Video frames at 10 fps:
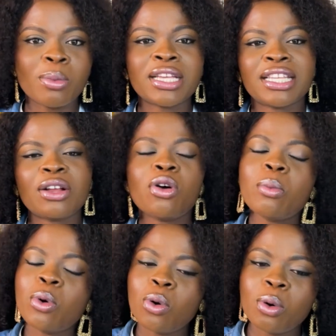I said,
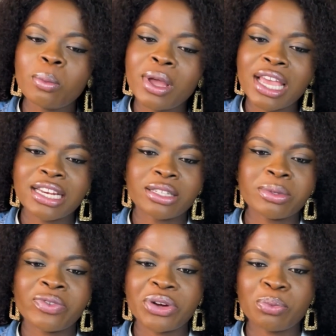come home, there's
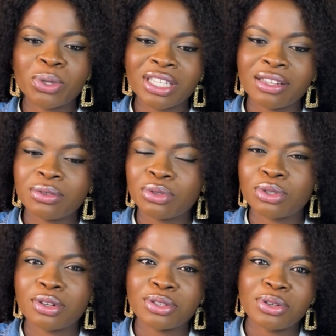something very important I want to
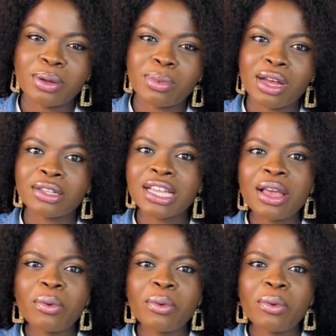talk to you about.